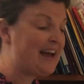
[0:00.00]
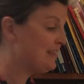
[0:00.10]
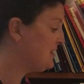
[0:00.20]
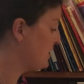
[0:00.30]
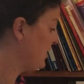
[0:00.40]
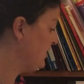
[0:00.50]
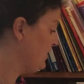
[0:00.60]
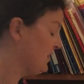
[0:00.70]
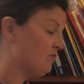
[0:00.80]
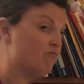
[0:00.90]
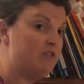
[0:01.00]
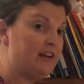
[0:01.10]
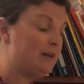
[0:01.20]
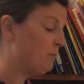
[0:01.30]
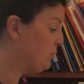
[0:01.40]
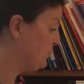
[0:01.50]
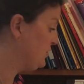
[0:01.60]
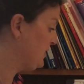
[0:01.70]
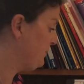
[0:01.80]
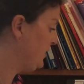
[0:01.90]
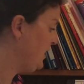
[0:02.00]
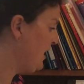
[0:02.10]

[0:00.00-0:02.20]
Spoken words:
add sign. It's really important.